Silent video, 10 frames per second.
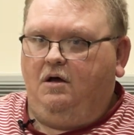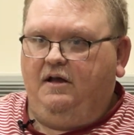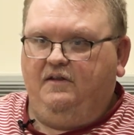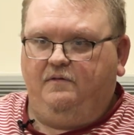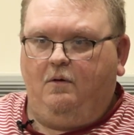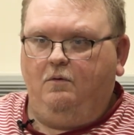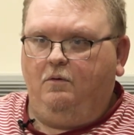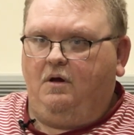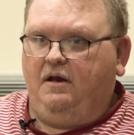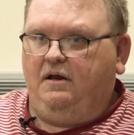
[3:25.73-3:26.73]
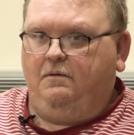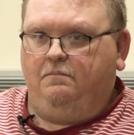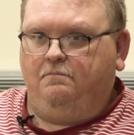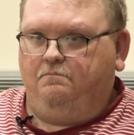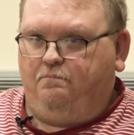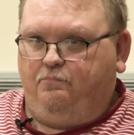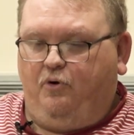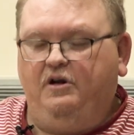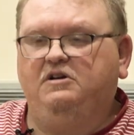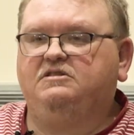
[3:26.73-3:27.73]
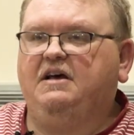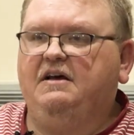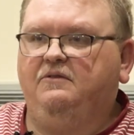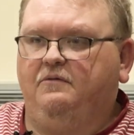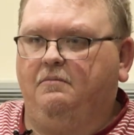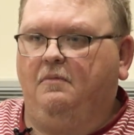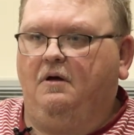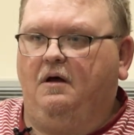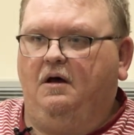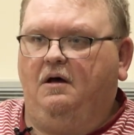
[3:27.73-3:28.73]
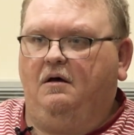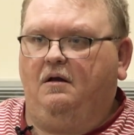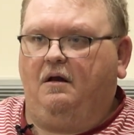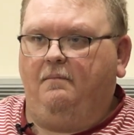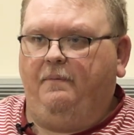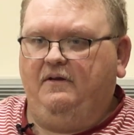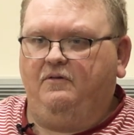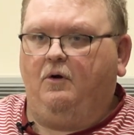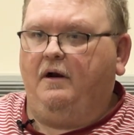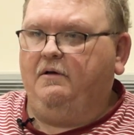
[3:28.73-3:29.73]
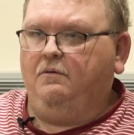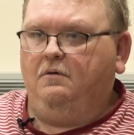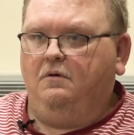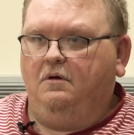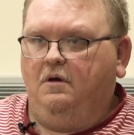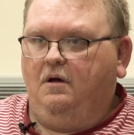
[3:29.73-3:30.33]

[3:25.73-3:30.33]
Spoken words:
It's on a pretty good size piece of ground.